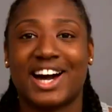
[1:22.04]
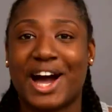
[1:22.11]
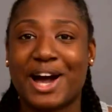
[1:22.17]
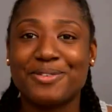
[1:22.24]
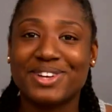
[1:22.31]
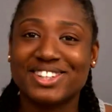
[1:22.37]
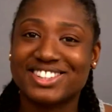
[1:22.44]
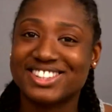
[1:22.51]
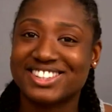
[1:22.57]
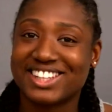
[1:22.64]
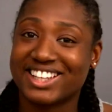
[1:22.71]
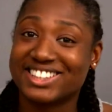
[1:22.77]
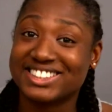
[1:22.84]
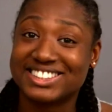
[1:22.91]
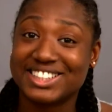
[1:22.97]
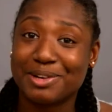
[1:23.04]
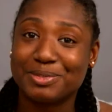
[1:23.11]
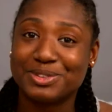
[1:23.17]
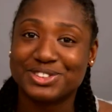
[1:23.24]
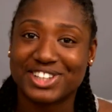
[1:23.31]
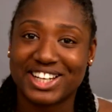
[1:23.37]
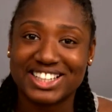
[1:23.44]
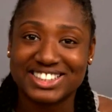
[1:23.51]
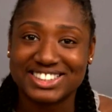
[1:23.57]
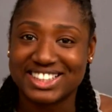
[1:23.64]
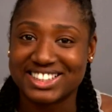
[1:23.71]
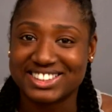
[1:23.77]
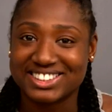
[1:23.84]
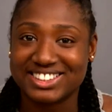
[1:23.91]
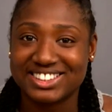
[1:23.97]
I went to Sasha's netball training
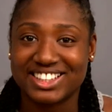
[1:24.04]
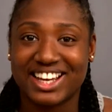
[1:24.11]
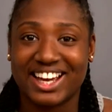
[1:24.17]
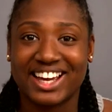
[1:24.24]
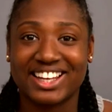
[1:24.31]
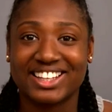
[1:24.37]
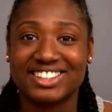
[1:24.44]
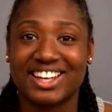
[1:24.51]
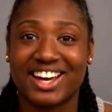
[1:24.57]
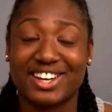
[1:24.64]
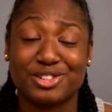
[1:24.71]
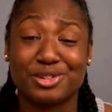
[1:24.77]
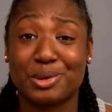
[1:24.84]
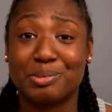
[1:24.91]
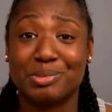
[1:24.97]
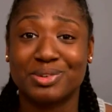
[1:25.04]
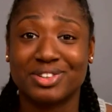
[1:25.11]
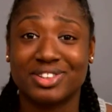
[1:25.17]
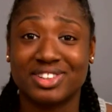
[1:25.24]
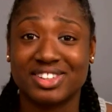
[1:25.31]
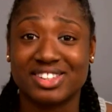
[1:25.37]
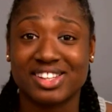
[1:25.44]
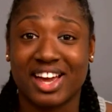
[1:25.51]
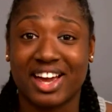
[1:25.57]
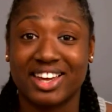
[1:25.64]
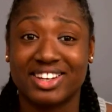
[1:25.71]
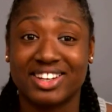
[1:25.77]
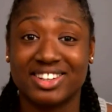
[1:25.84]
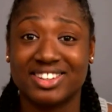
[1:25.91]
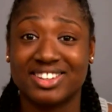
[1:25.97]
session and I saw a ball on the
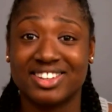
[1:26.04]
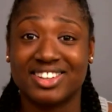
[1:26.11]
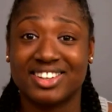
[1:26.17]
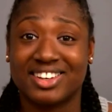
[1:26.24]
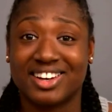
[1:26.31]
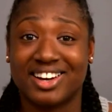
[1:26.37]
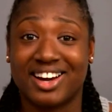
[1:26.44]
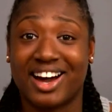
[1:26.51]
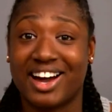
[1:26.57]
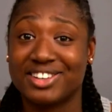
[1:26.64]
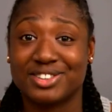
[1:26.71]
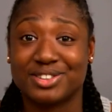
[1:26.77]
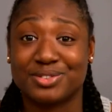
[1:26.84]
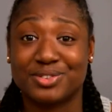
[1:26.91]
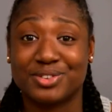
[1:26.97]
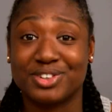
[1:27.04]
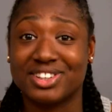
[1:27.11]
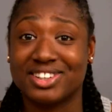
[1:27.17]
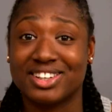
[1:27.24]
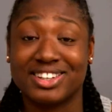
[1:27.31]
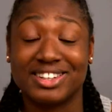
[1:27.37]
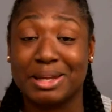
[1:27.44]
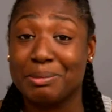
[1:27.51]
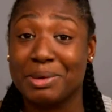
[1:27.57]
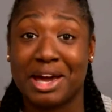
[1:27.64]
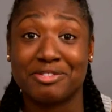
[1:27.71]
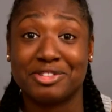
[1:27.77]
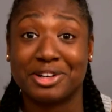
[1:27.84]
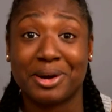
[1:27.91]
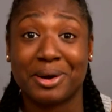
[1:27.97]
side and I just thought, let me
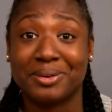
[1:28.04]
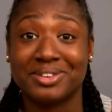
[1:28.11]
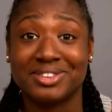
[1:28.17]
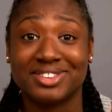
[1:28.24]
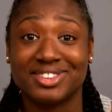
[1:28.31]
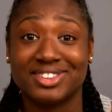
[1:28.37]
have a go.